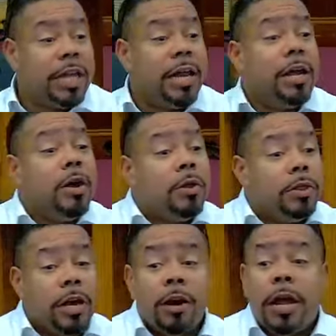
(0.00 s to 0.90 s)
that
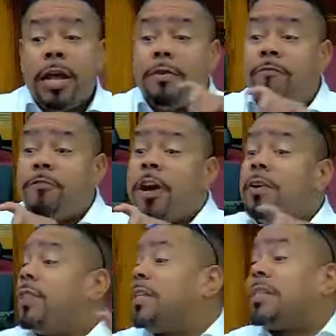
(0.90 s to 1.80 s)
they're in front
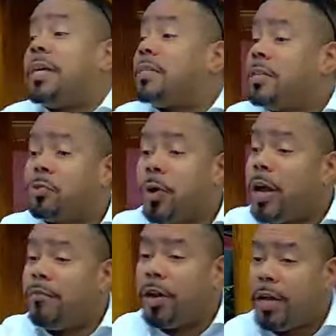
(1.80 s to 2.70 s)
of the sentence,
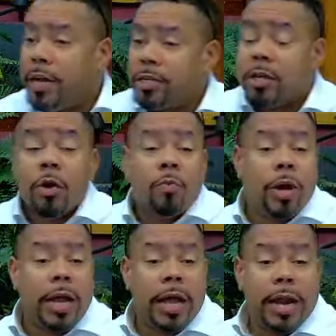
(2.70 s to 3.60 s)
whatever it is,
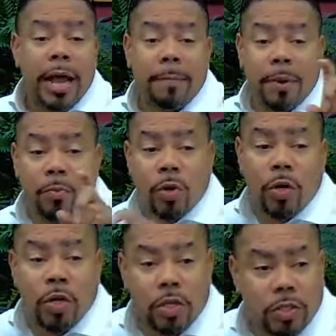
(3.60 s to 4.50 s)
what had happened
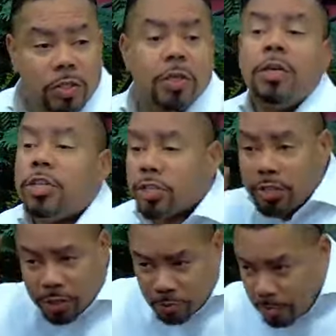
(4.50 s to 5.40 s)
was. Just,
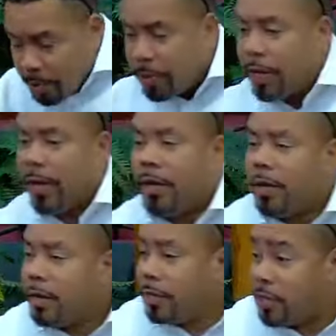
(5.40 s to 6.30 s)
just remember that.
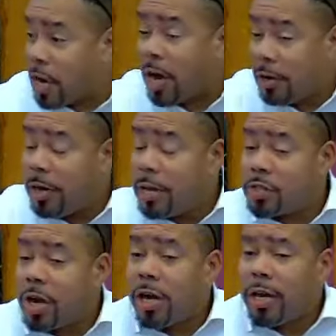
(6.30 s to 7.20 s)
And start and they'll
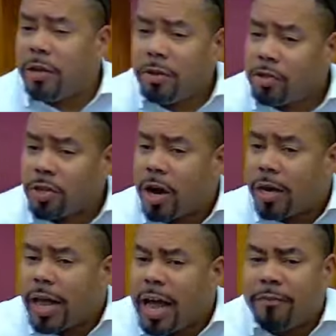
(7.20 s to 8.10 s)
start you start
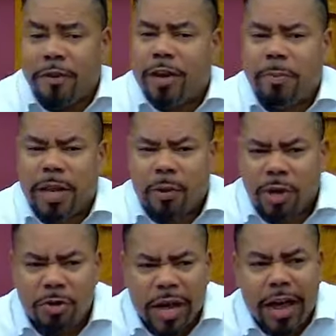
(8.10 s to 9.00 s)
laughing. They'll be like, what
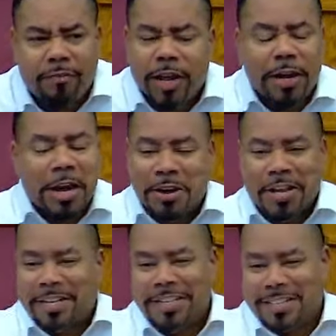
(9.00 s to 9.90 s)
are you laughing at? No, no,
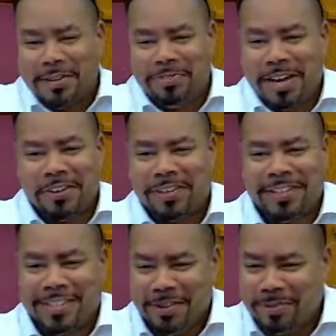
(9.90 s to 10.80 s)
just keep talking,
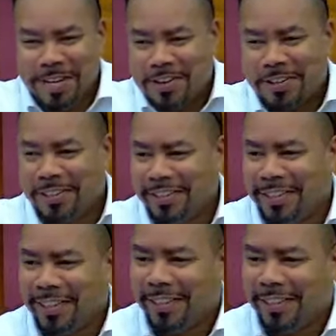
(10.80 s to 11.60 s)
just keep talking. Yeah.